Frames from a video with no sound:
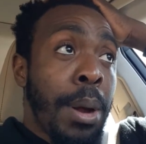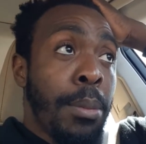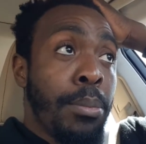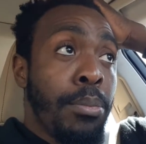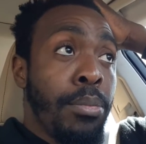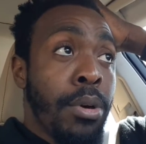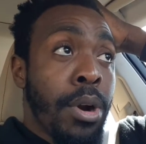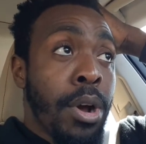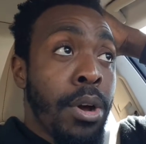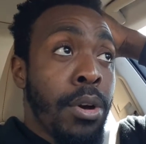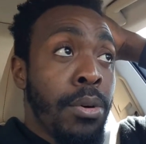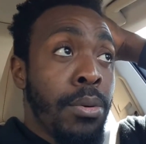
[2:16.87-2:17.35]

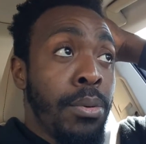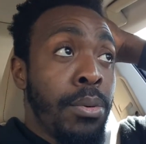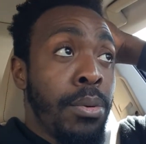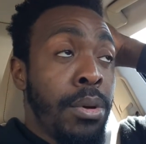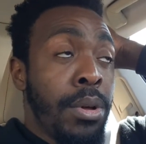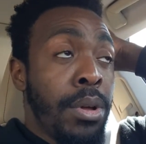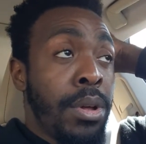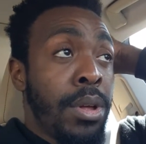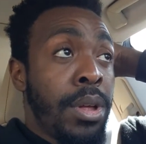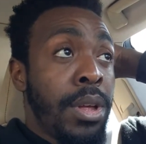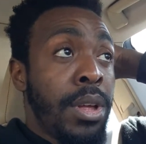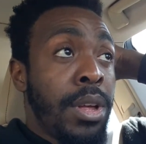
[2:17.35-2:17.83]
bro
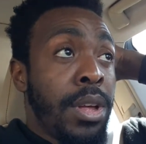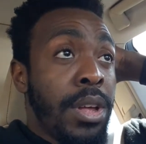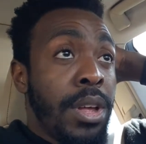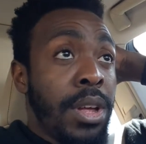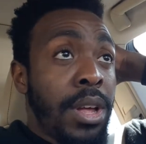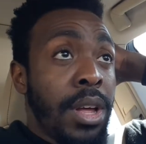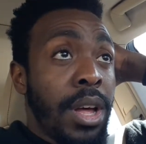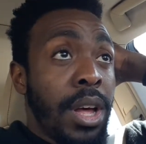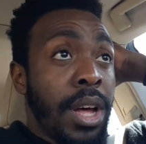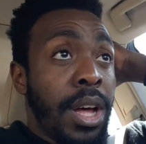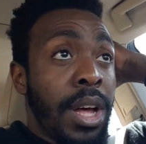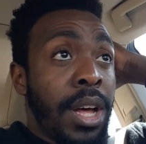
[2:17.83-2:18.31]

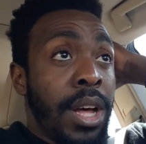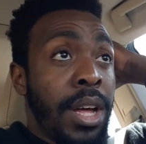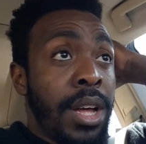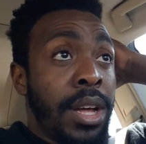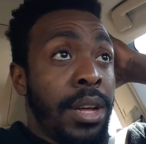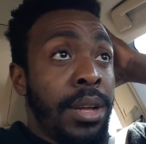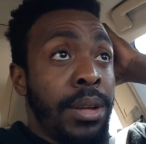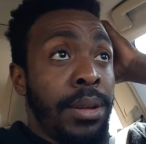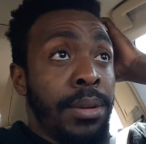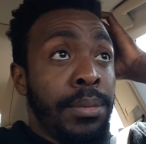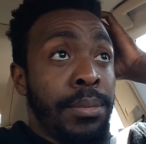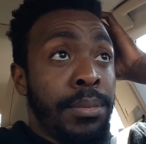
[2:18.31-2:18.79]

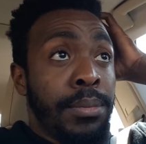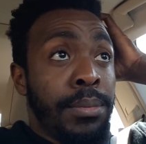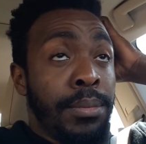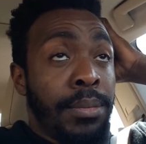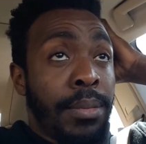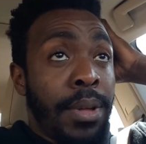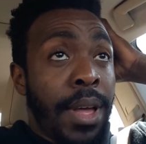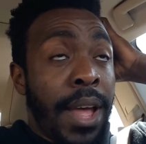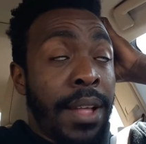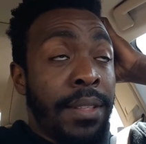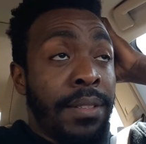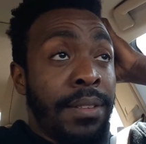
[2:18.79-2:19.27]

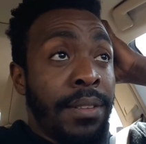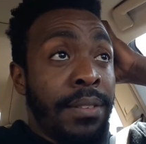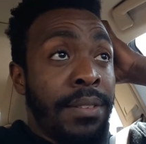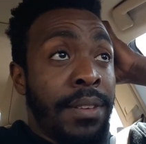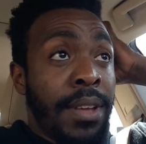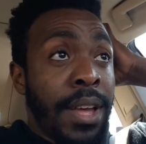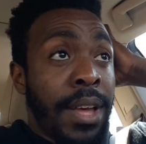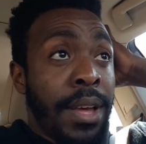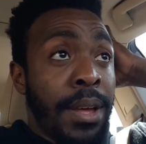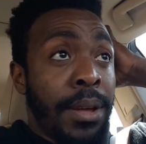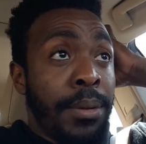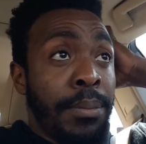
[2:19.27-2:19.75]
at the
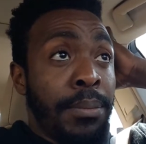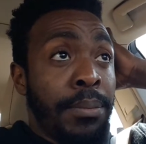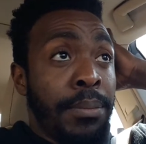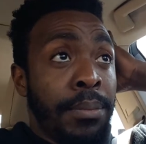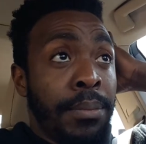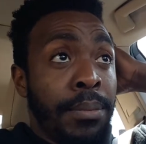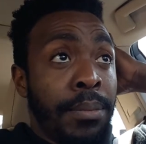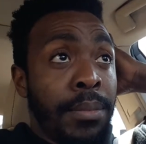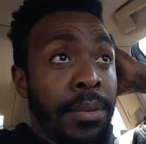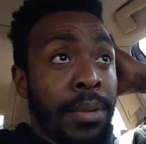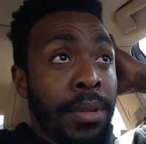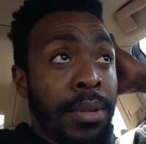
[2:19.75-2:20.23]

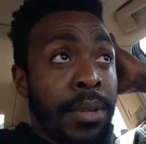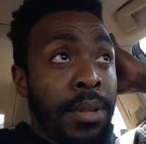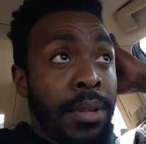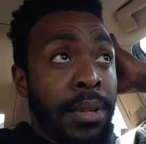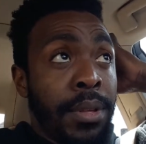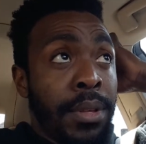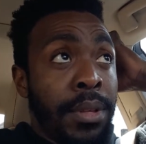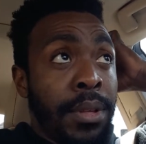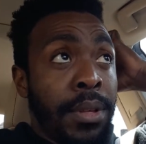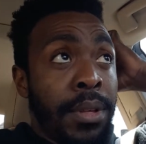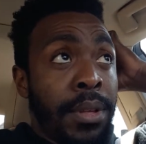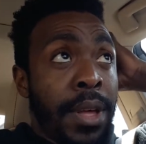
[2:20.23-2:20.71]
time.
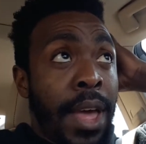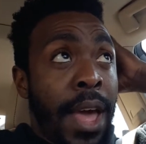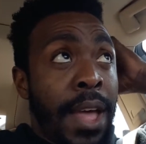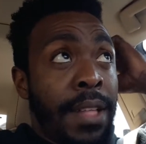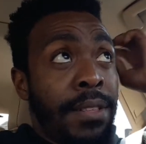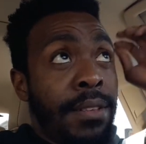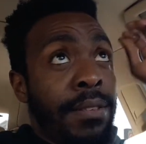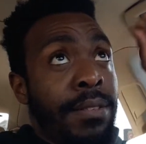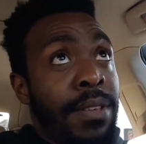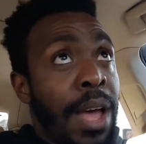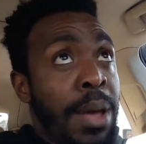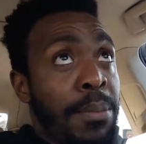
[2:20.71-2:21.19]

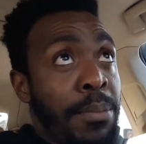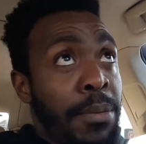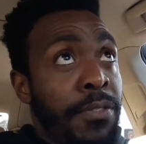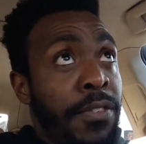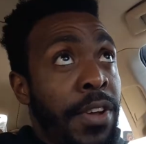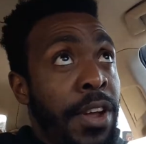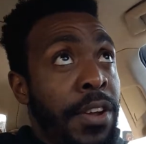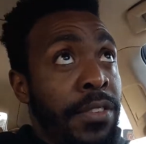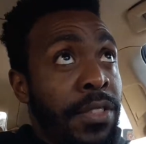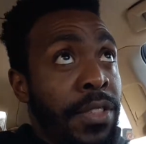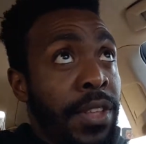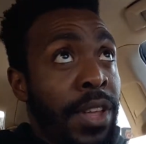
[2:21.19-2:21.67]
At the time of
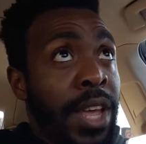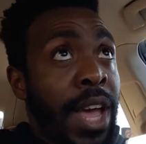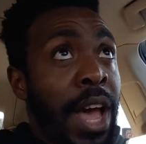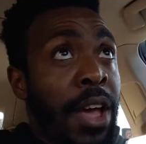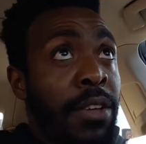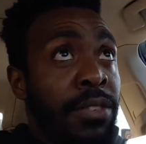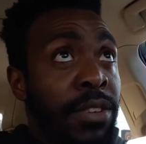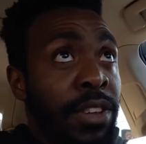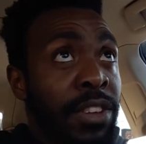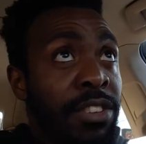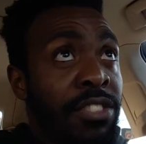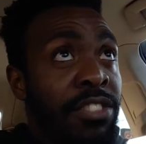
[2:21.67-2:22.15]
everything, I
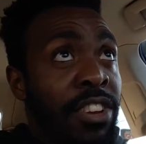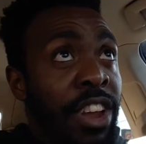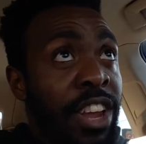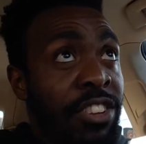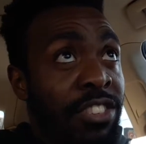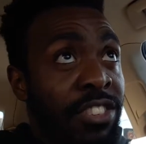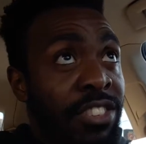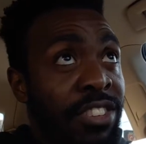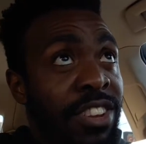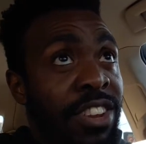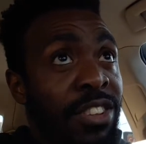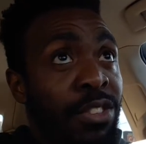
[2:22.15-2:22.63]
was
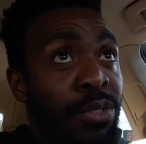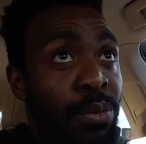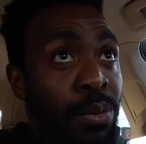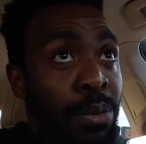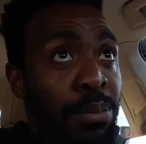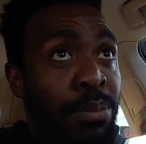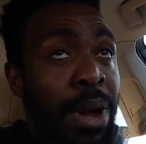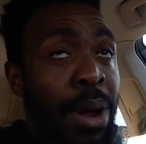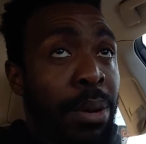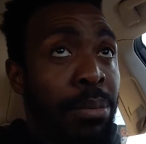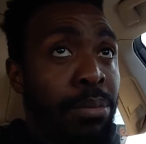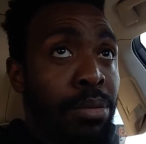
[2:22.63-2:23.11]
exchanging this
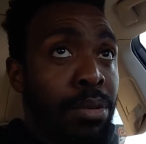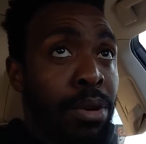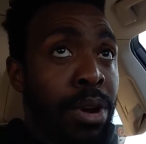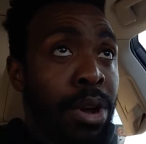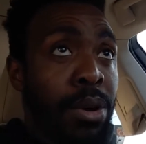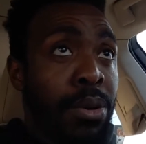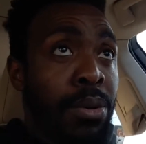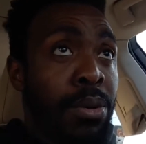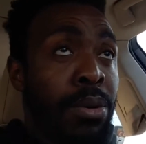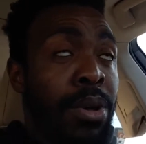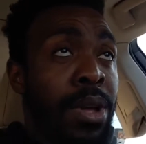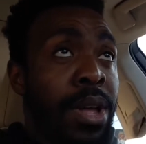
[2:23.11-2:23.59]
with my
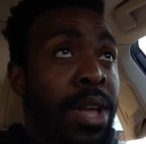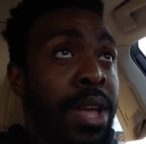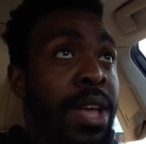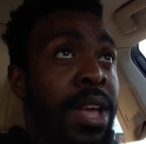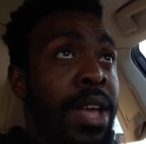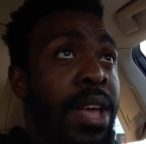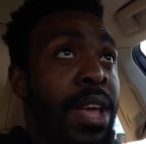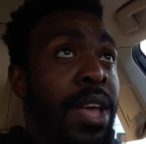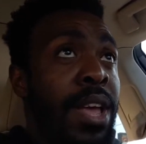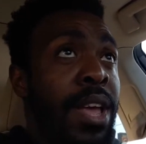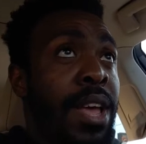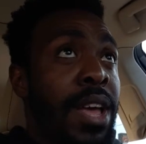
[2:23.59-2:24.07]
bro.
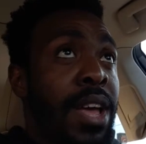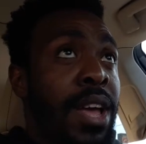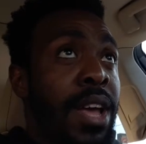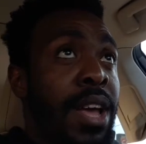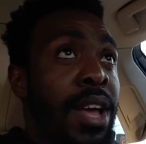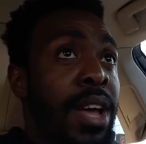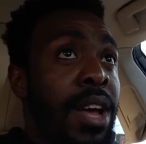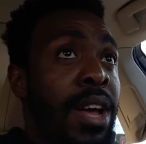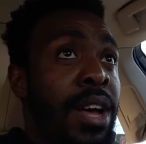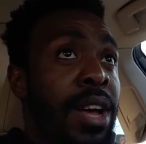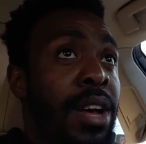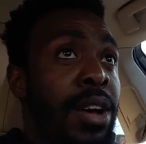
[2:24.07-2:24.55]

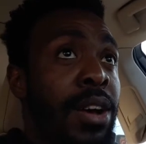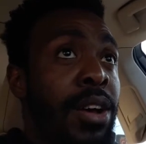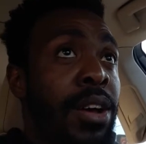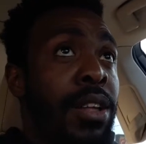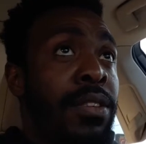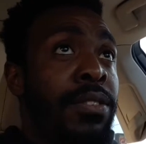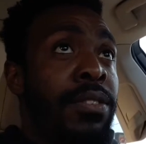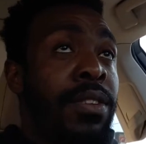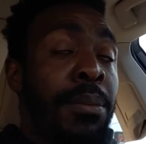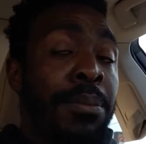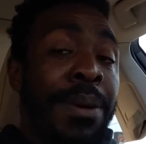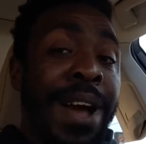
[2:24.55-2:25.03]

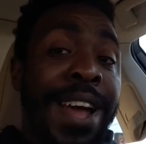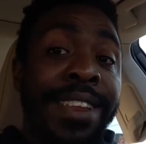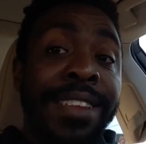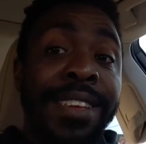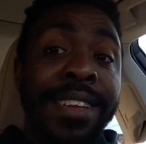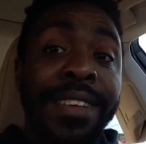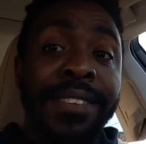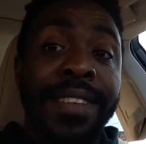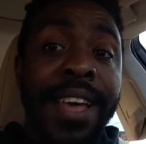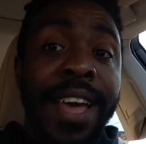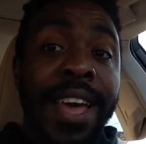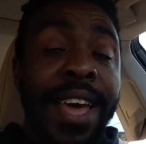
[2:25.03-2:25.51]
Some
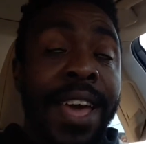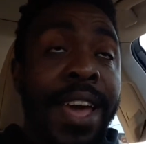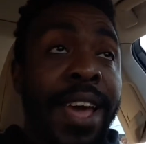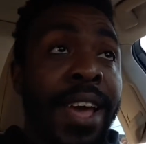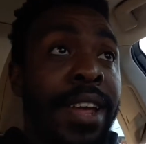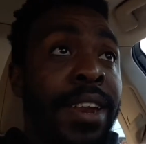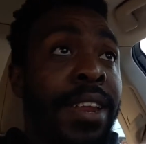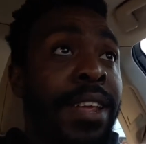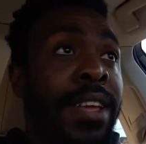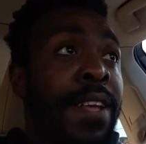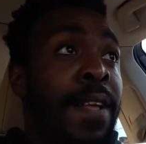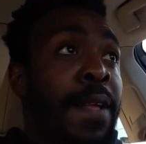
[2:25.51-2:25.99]
ideas I
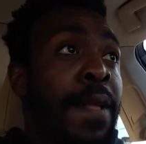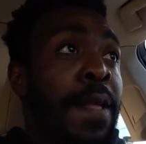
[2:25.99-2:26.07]
had.